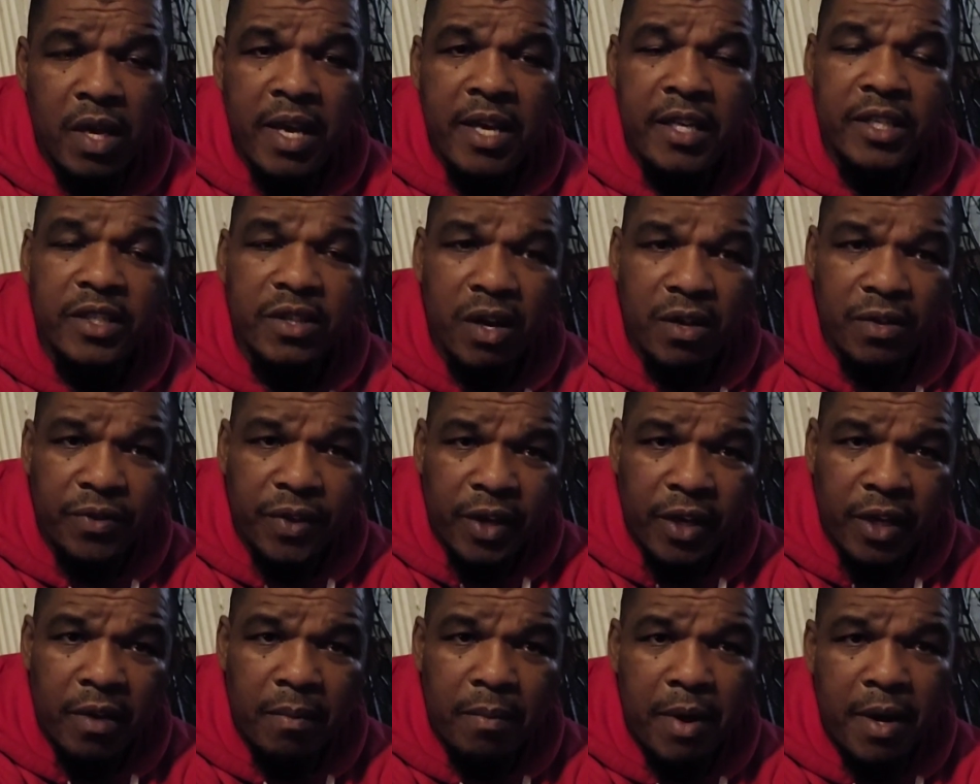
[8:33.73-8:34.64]
and start
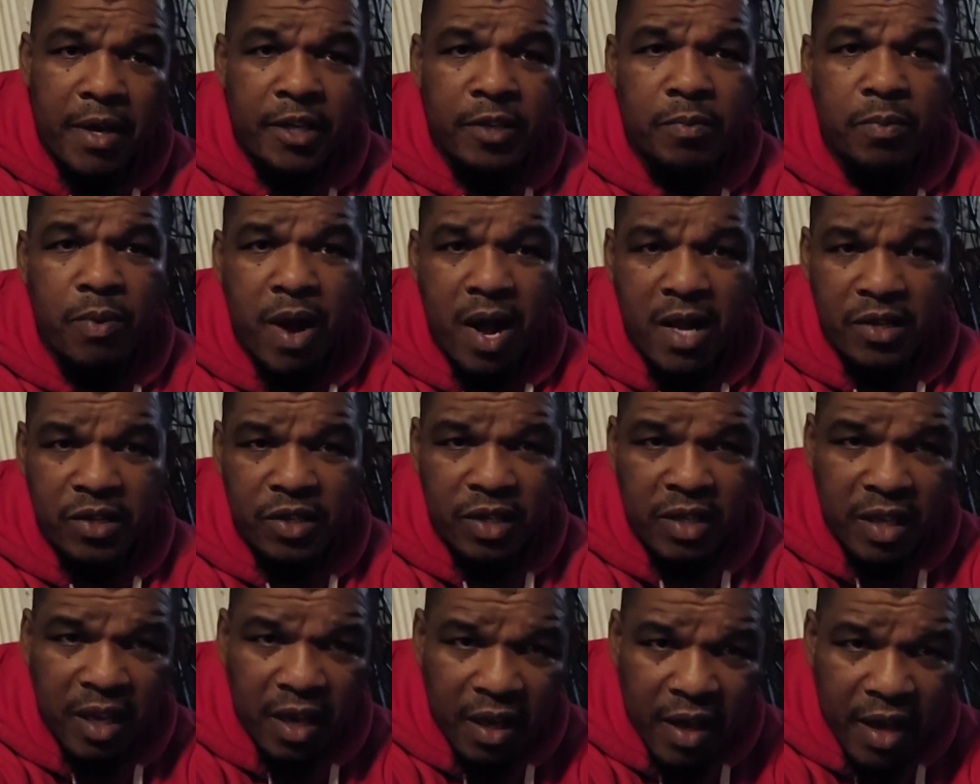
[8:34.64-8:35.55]
thinking about his
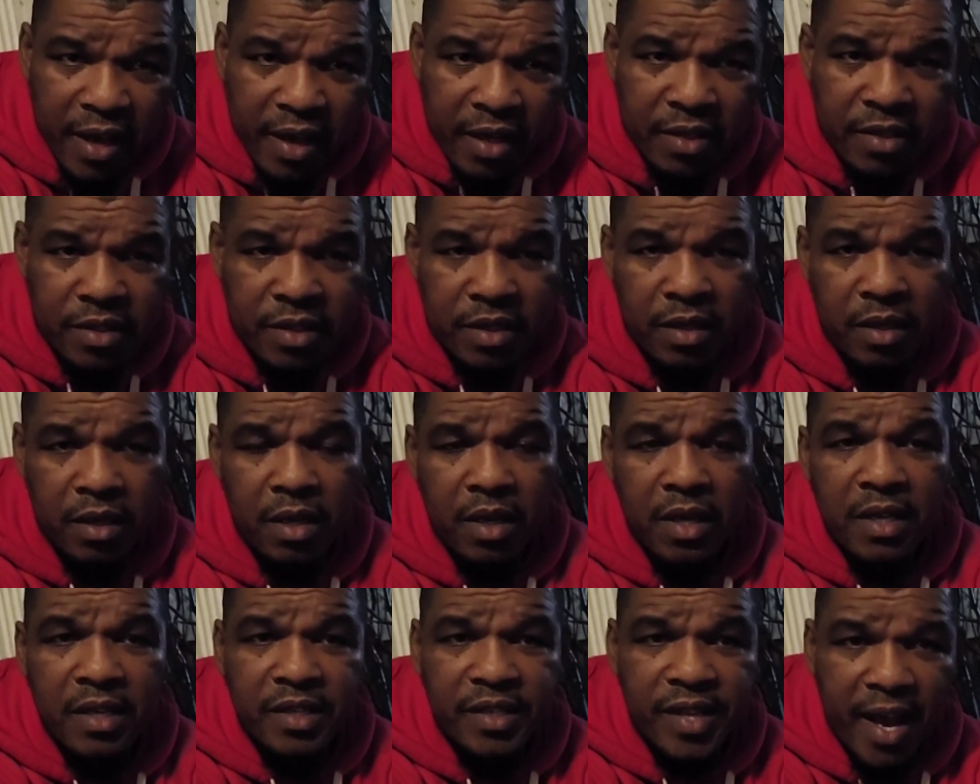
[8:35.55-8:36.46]
progeny and legacy,
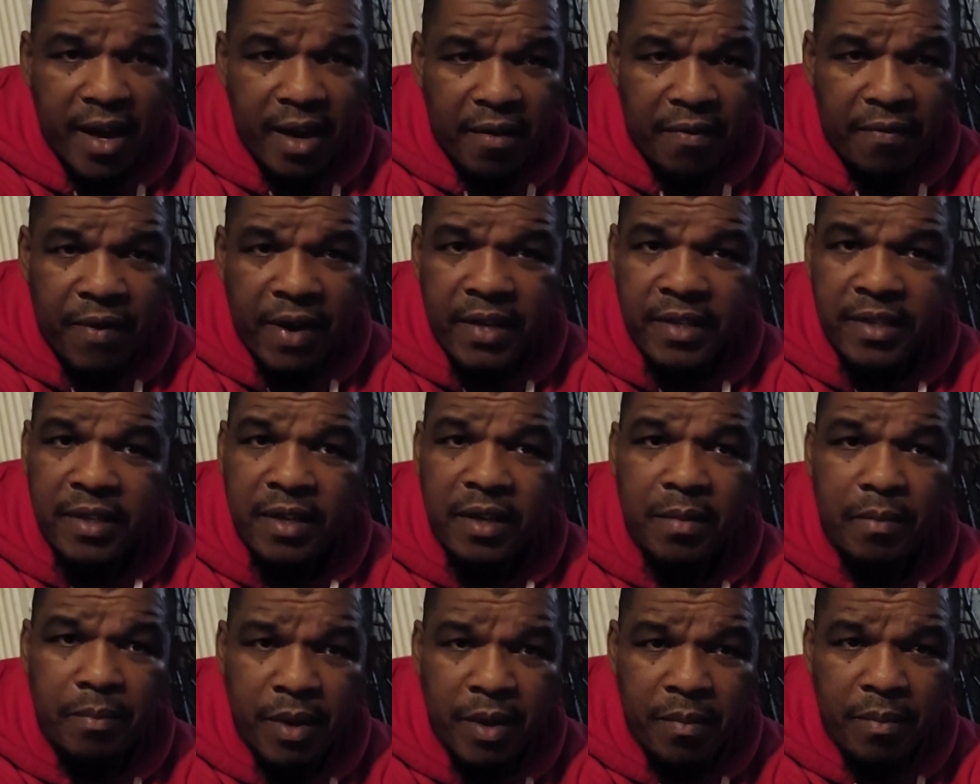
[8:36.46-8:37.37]
sacrifice and
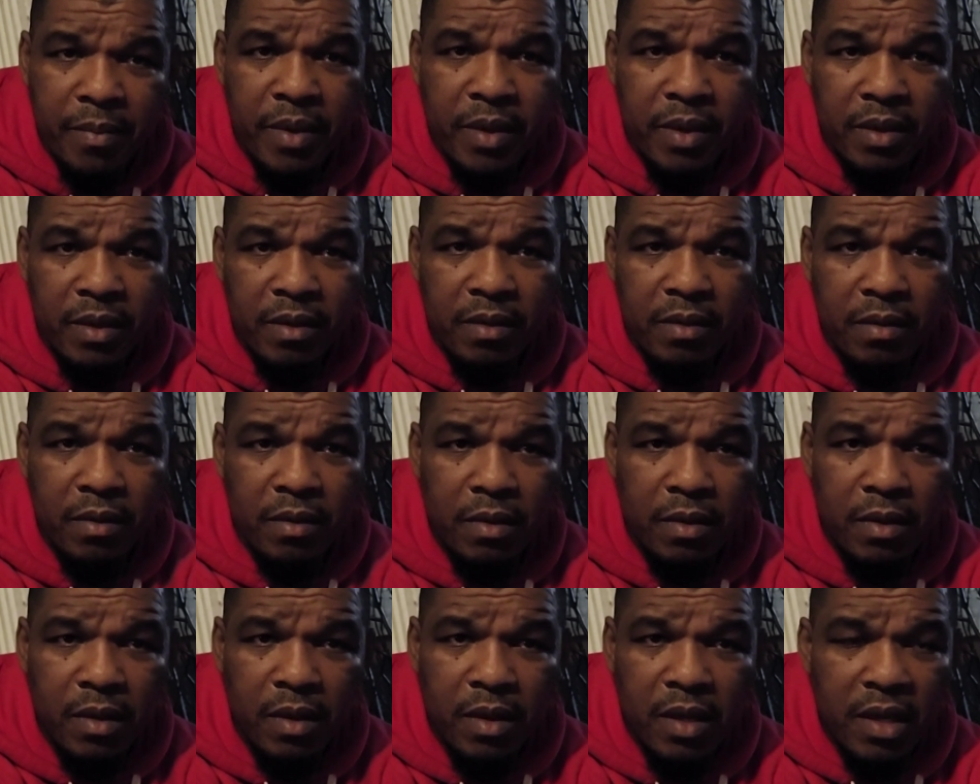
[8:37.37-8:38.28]
commitment.
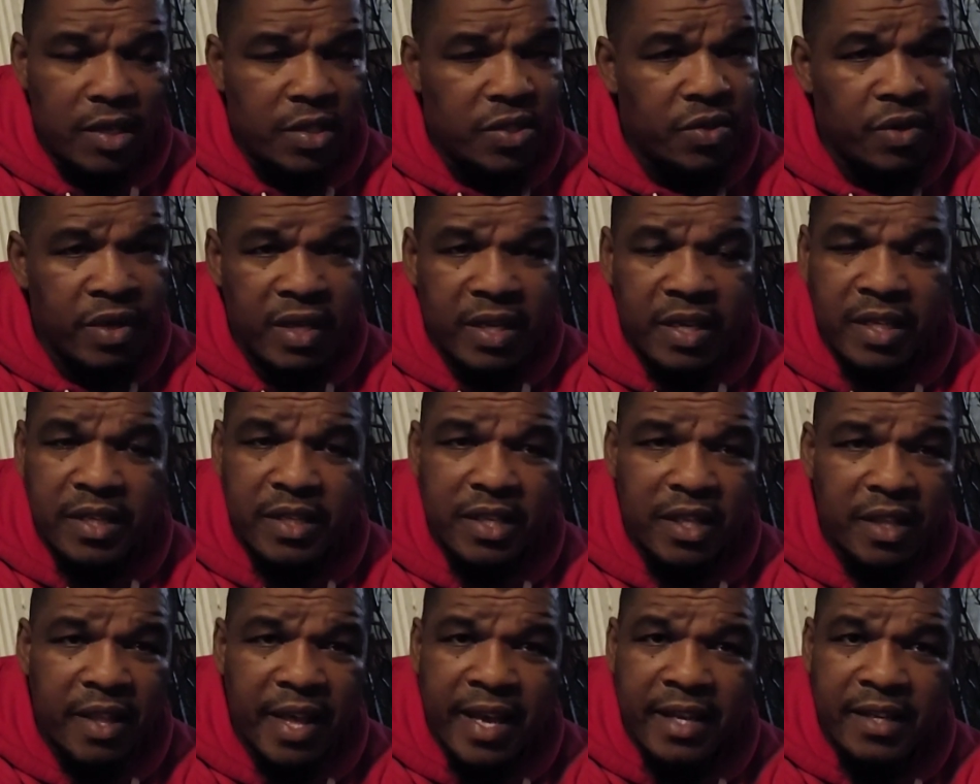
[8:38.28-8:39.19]
Until he gets
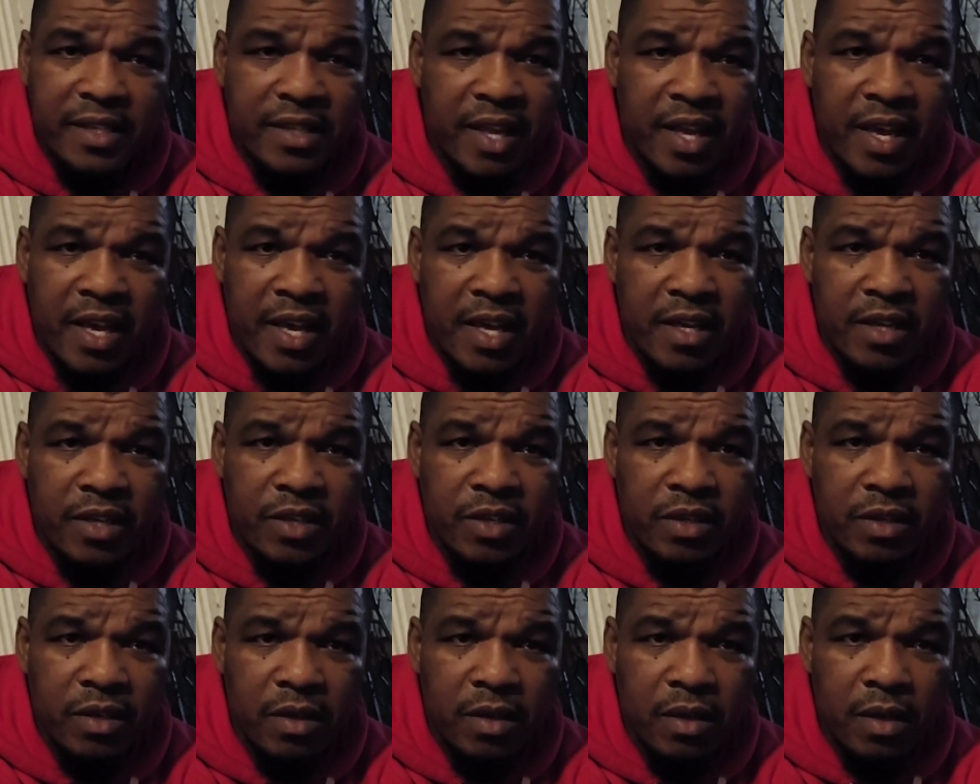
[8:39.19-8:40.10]
to that stage,
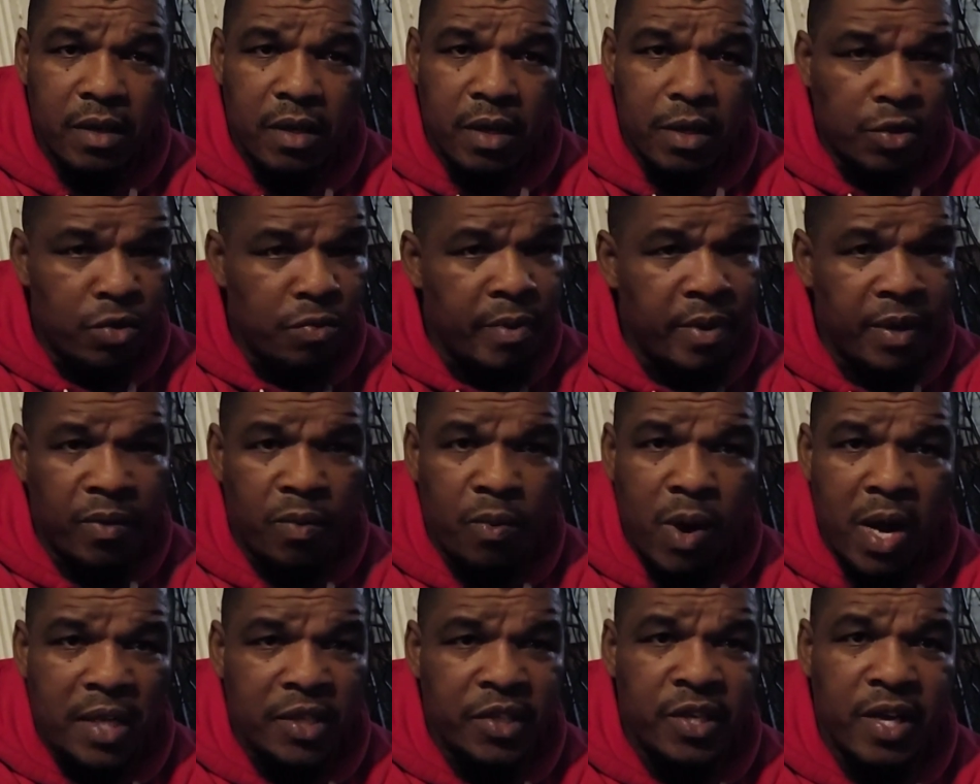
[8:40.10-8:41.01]
you better
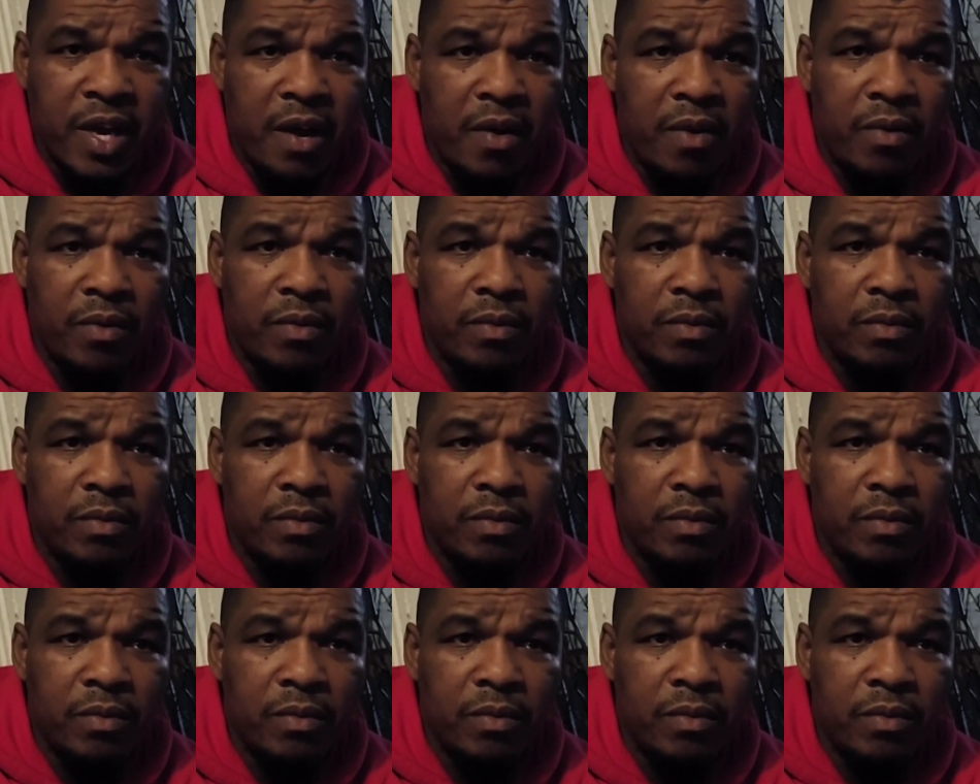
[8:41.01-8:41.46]
watch out.